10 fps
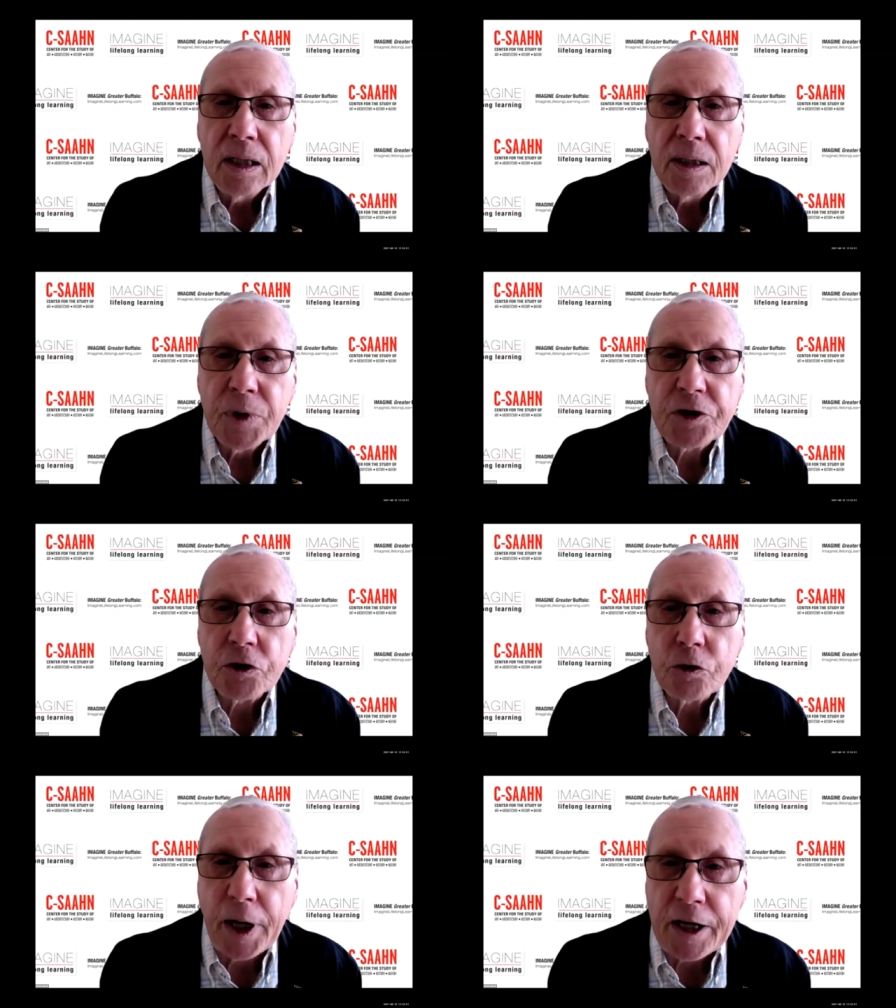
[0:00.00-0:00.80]

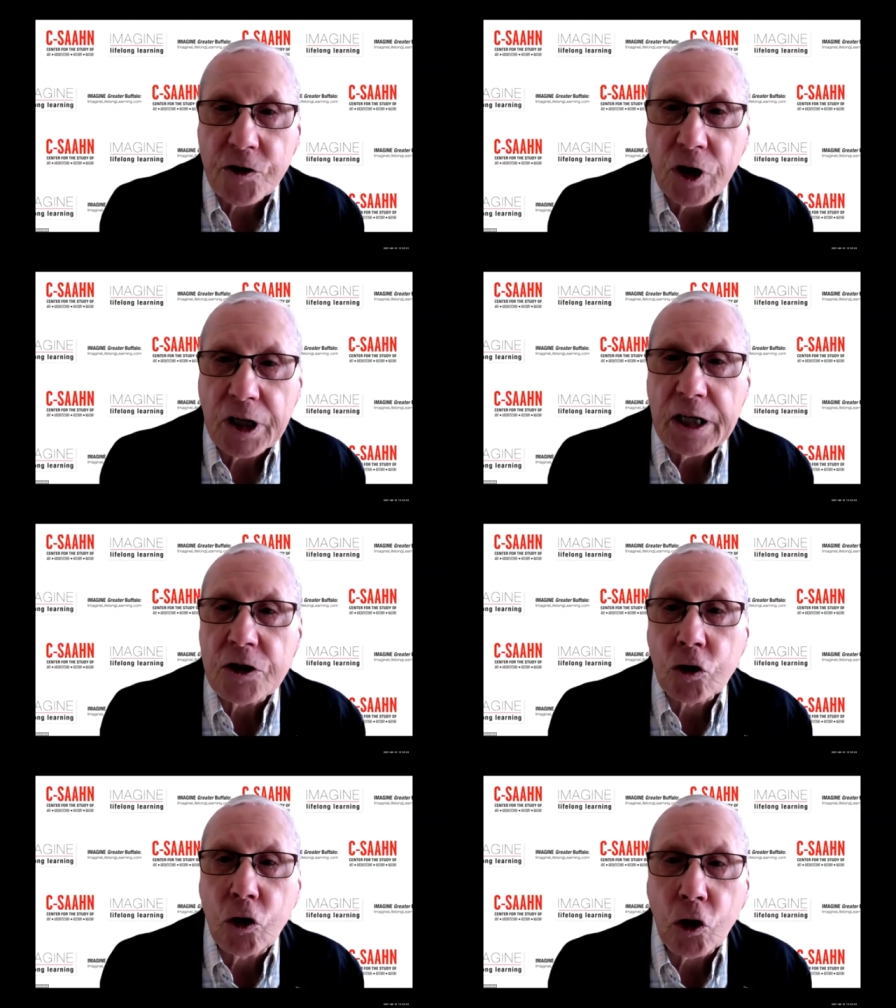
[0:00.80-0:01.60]
Mrs. Urbanczyk
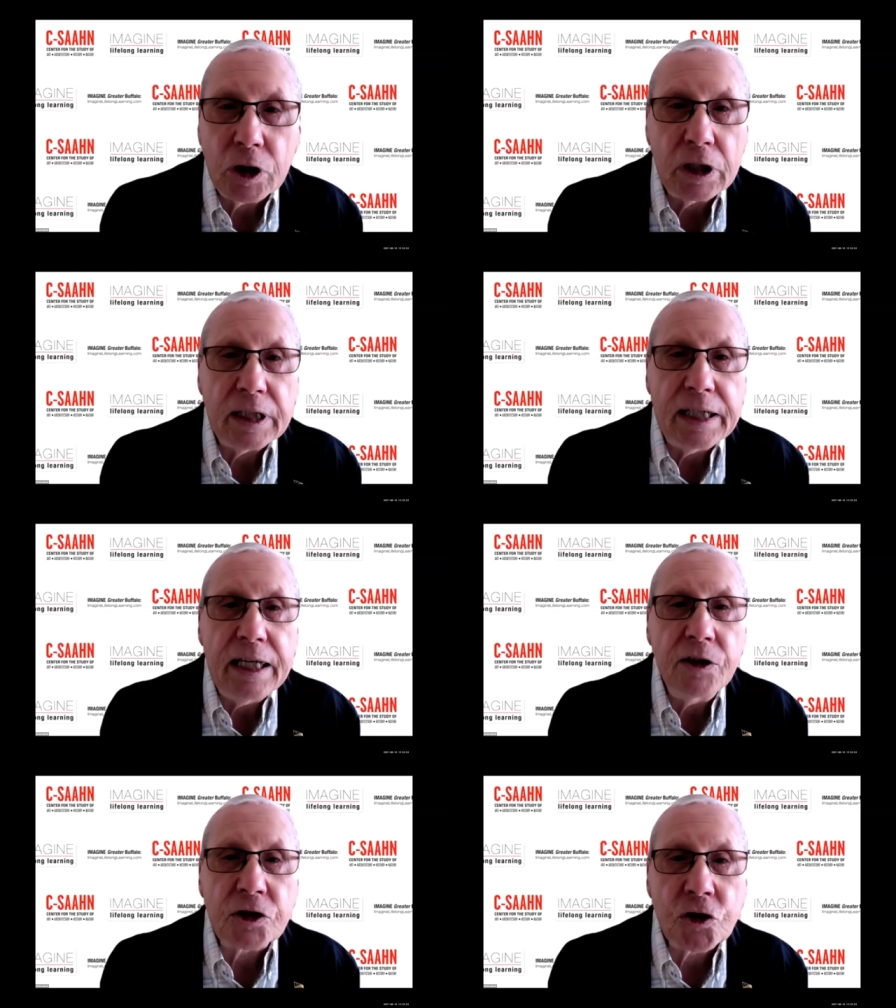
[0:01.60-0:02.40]
is currently
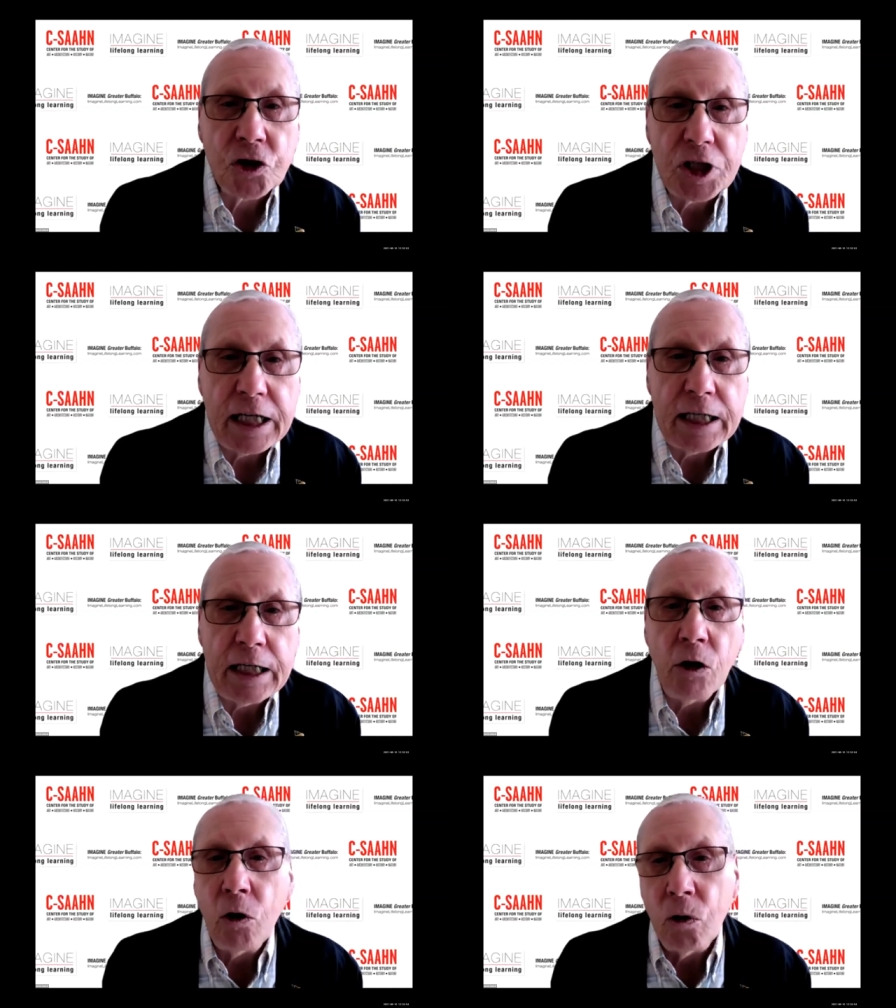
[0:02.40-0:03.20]
the
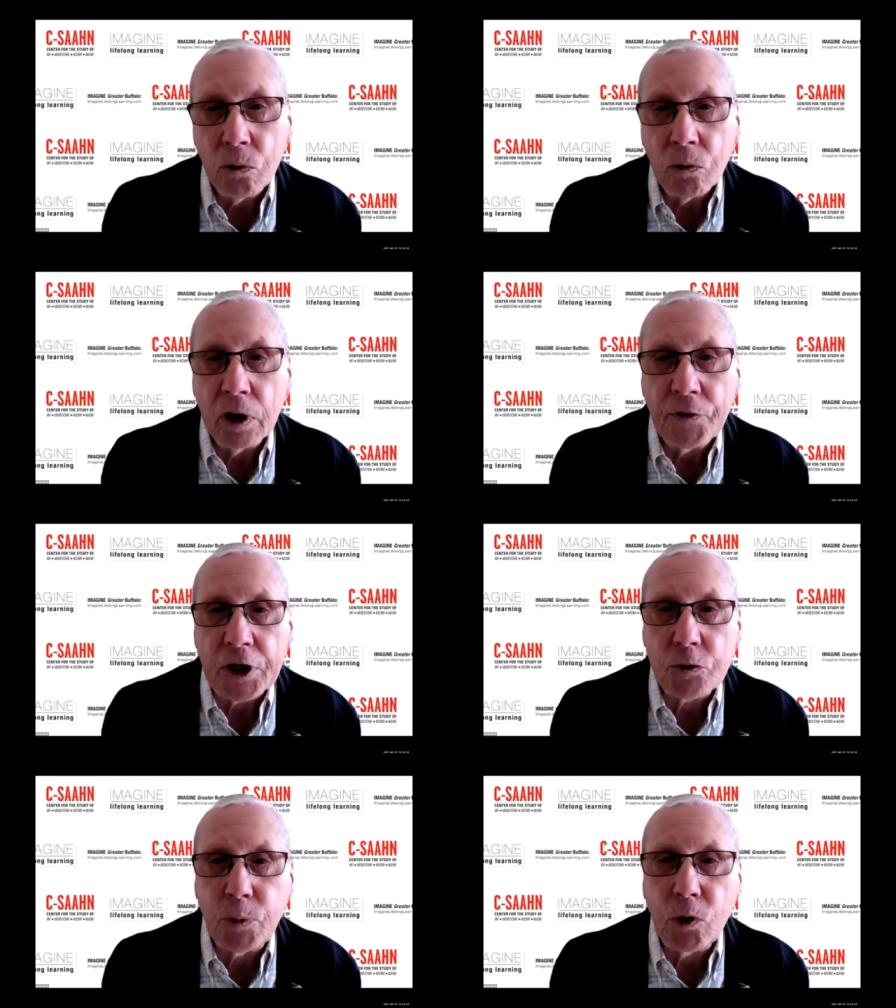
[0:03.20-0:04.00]
CEO of
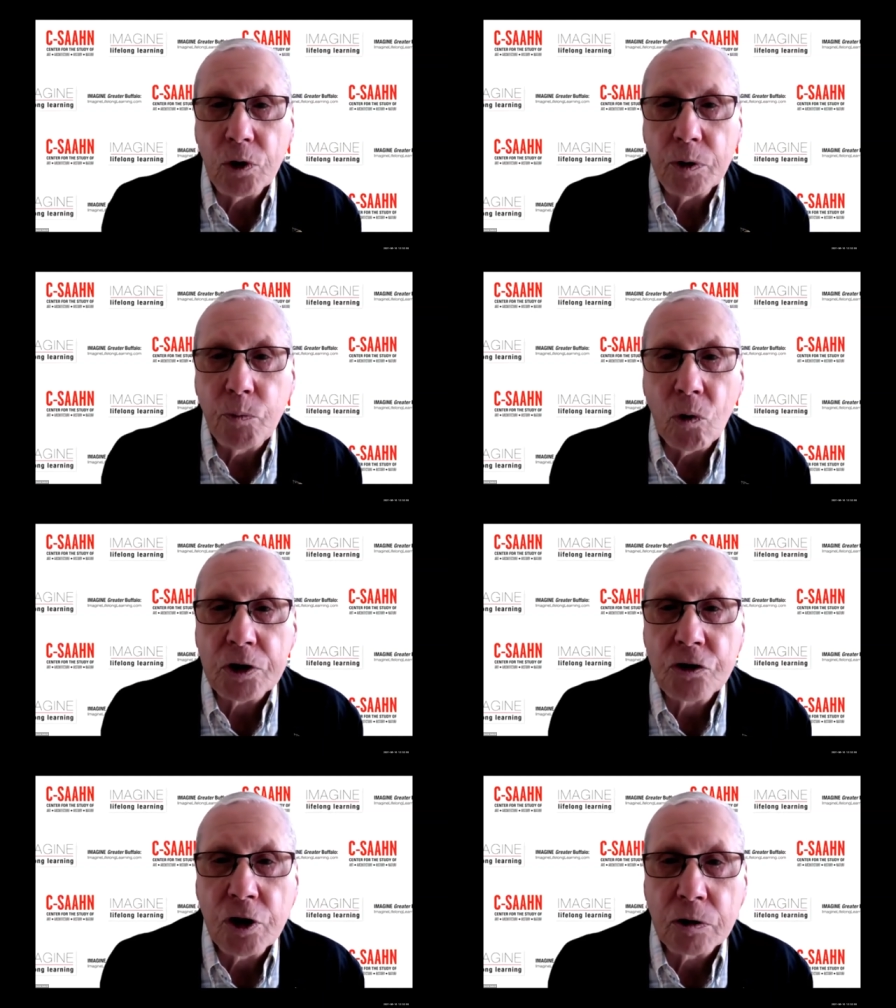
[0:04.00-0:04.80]
Explore and More
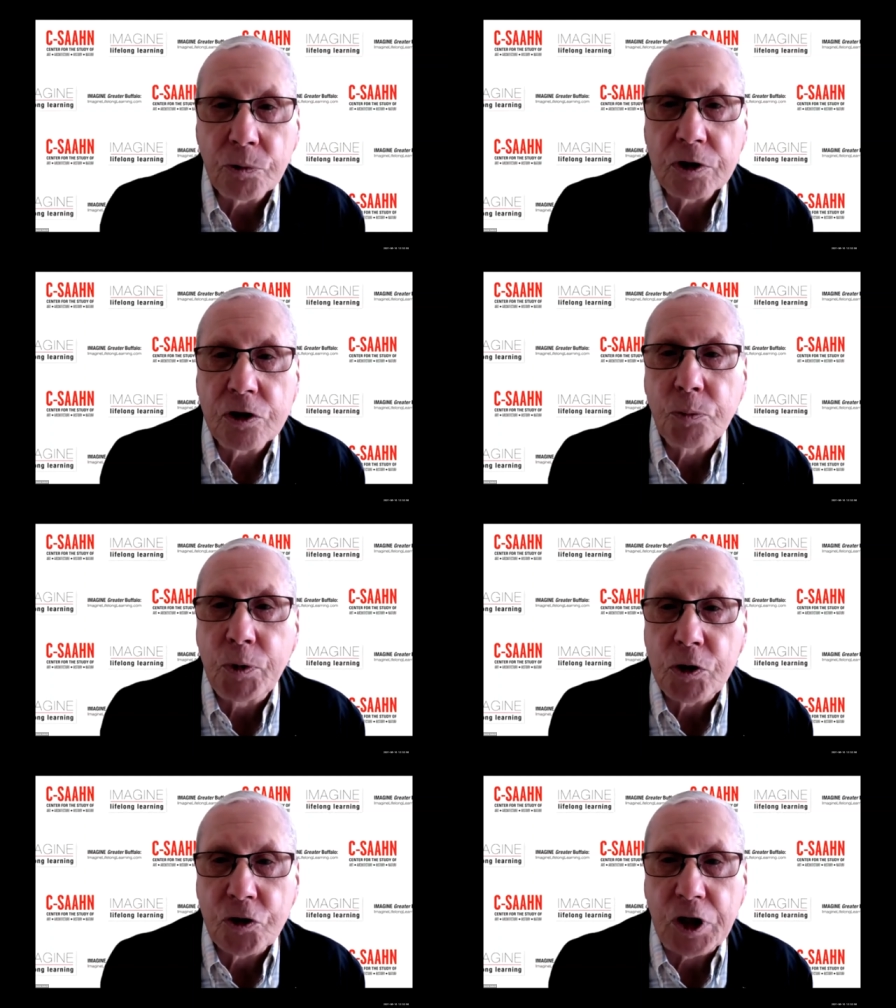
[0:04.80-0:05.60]
Children's
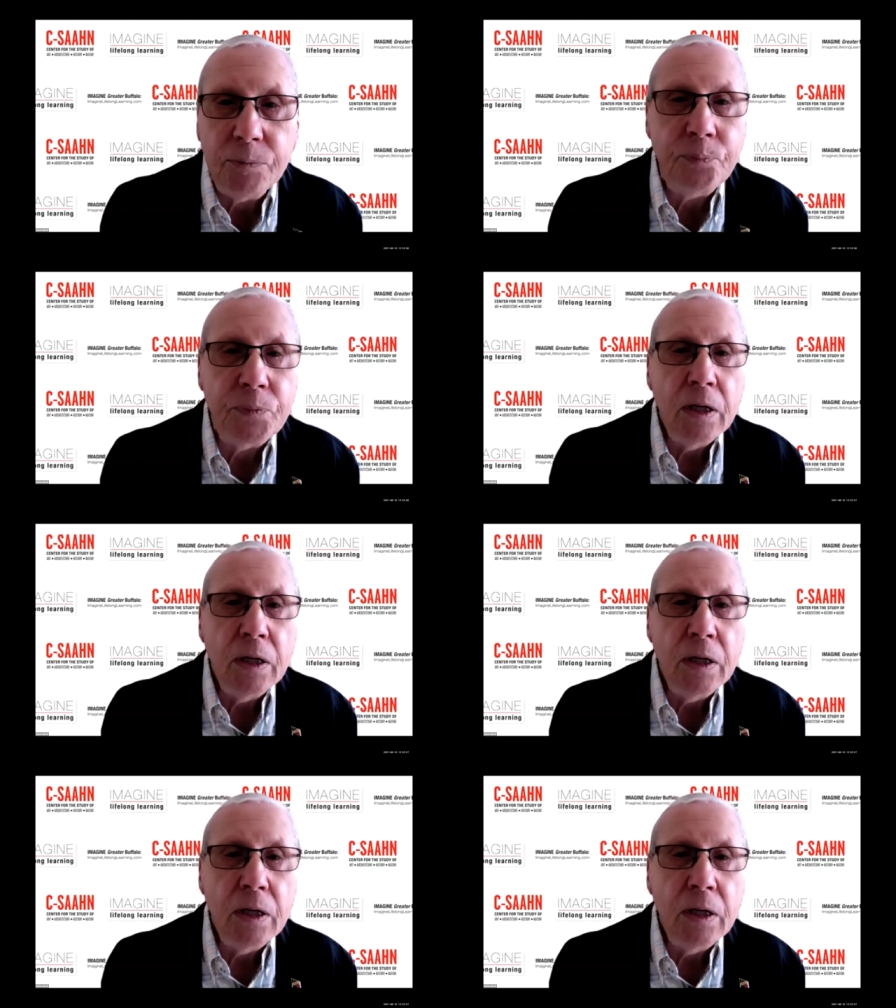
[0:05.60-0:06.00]
Museum,